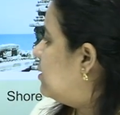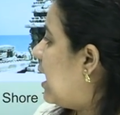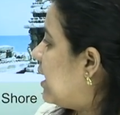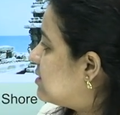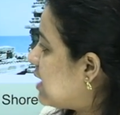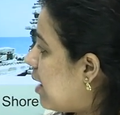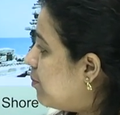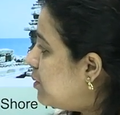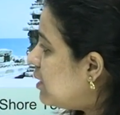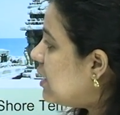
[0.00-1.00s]
The
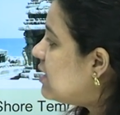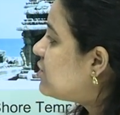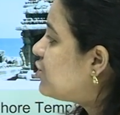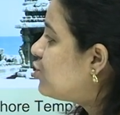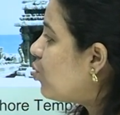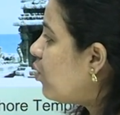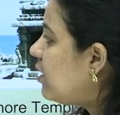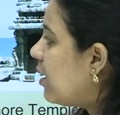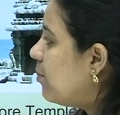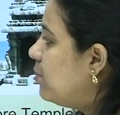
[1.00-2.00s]
example is
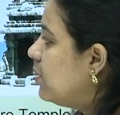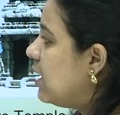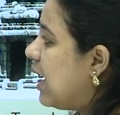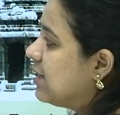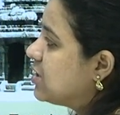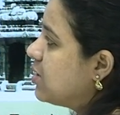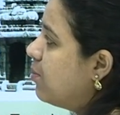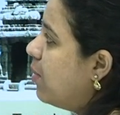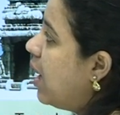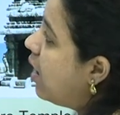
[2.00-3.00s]
Sho temple at
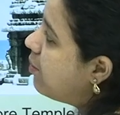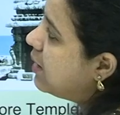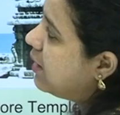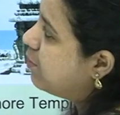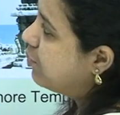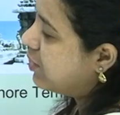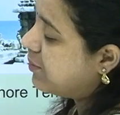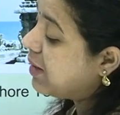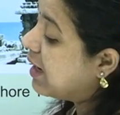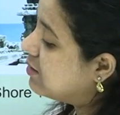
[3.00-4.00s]

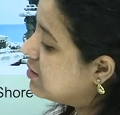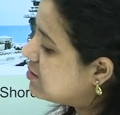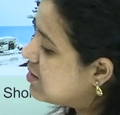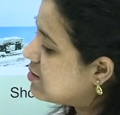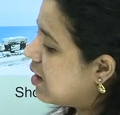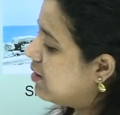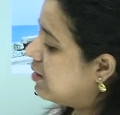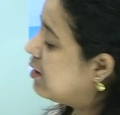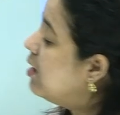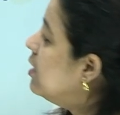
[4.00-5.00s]
Mahabalipuram, and this is
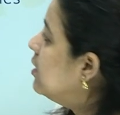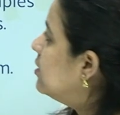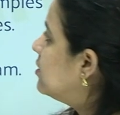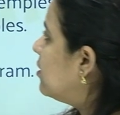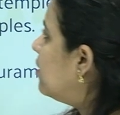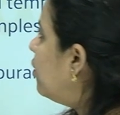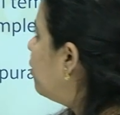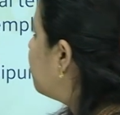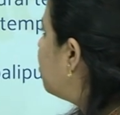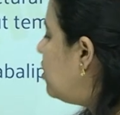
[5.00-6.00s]
under the
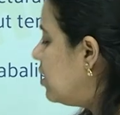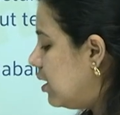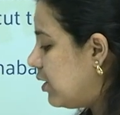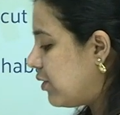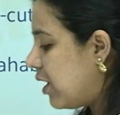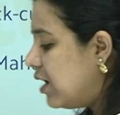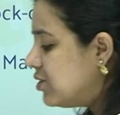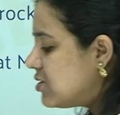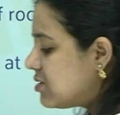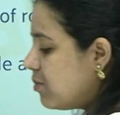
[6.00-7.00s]
ruler
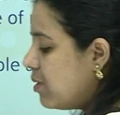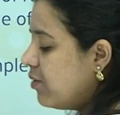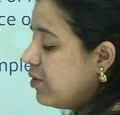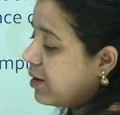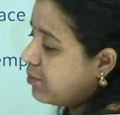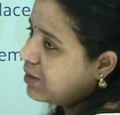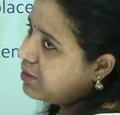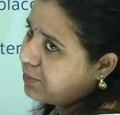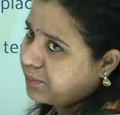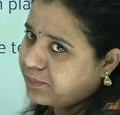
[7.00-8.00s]
Rajasimha
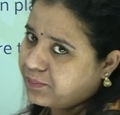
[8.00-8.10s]
Varman.